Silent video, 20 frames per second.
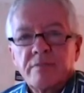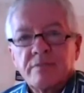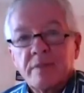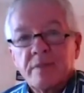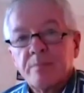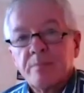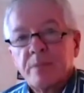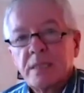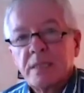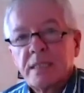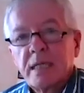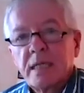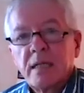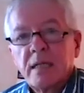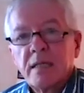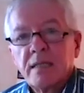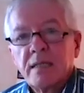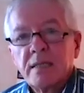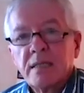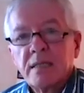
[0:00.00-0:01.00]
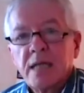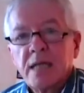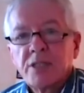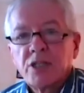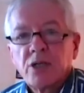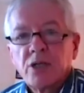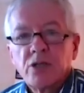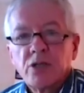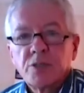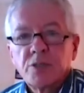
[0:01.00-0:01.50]
and particularly in
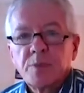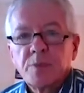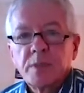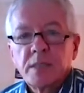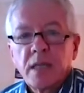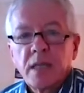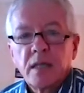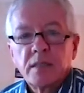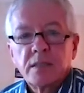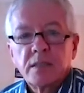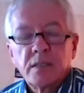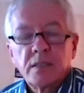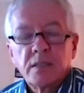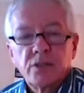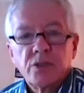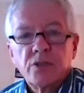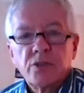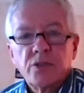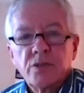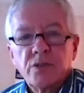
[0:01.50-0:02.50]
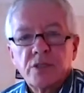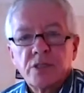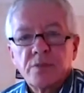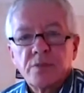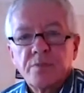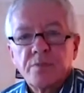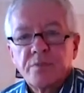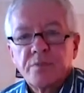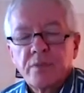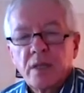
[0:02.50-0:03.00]
leisure, hospitality and
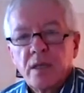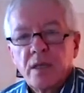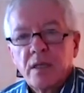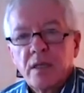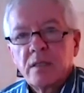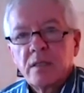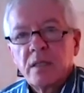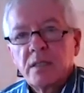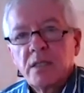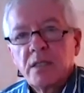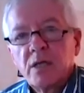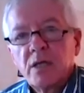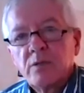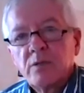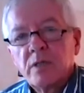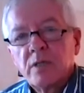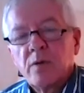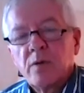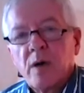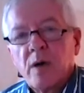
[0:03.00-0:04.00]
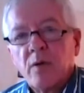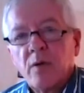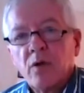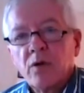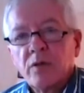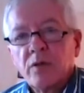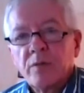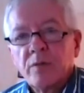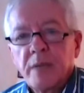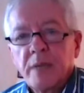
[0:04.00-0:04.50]
tourism. They don't know how
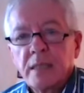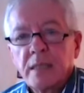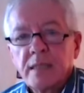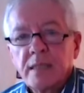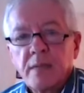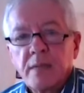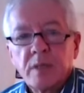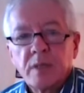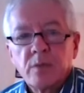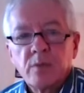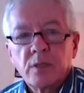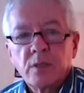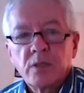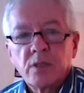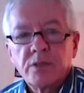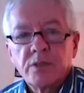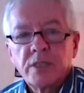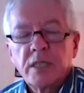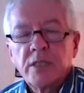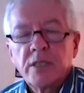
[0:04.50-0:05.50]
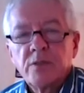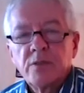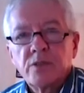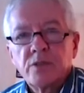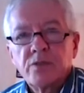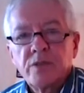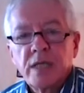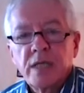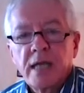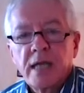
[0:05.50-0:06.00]
long the pandemic will continue to
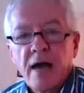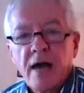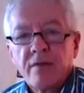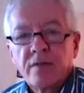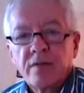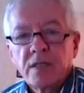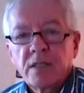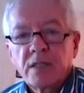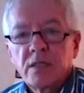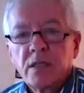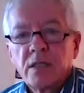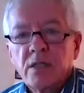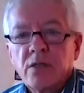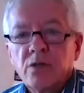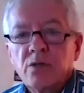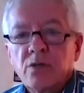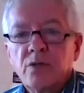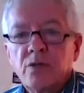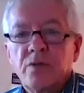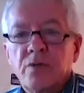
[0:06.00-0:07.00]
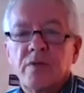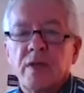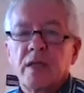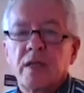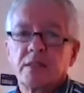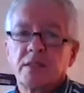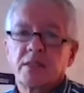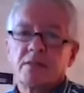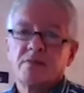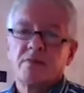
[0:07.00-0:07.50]
wreak havoc or if they
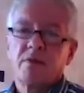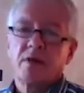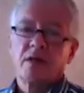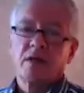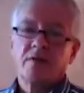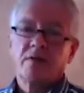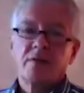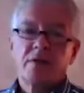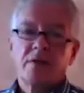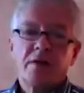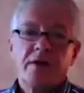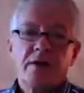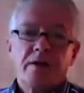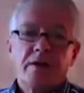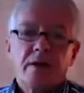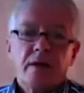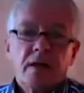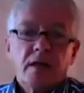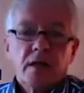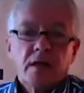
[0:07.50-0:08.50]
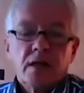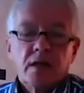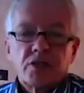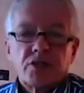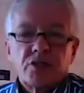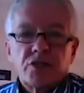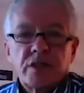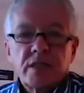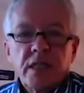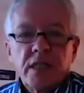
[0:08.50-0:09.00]
can survive.
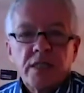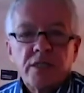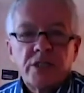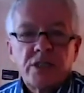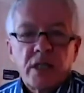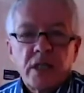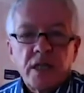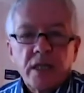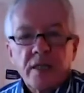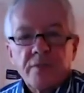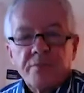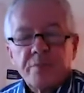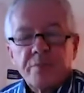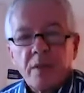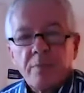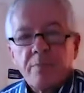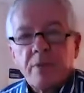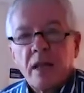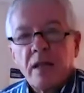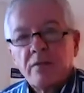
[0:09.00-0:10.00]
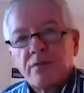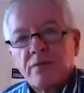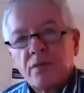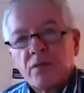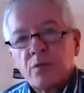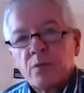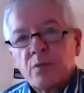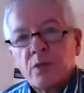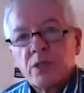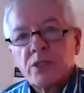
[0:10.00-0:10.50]
Strategically, a plan for
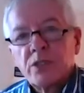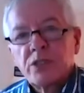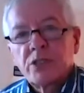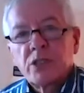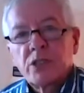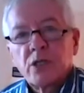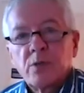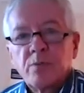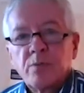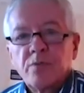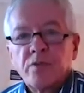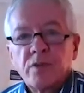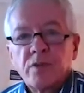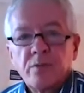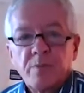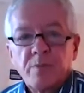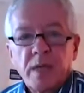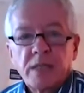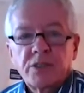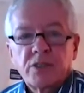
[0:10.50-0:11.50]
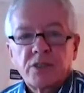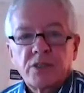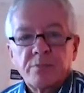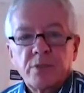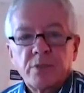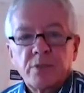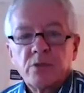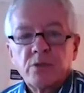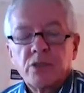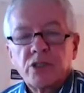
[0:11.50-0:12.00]
the worst, hope for the best
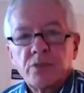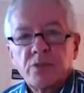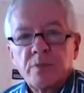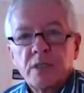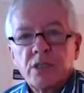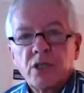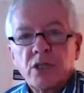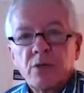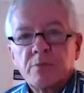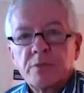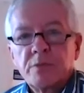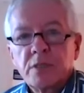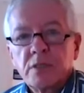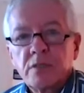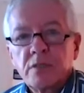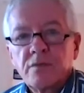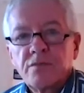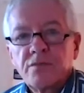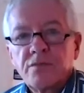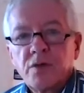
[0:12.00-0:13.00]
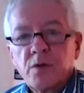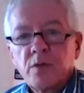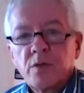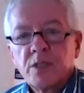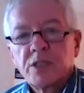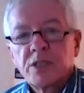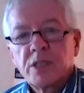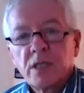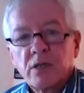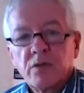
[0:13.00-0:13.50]
approach should be adopted,
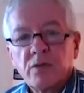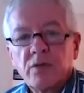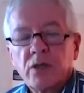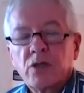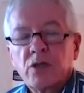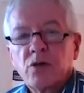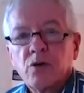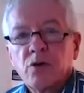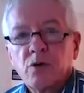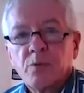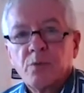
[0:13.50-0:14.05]
focusing on the core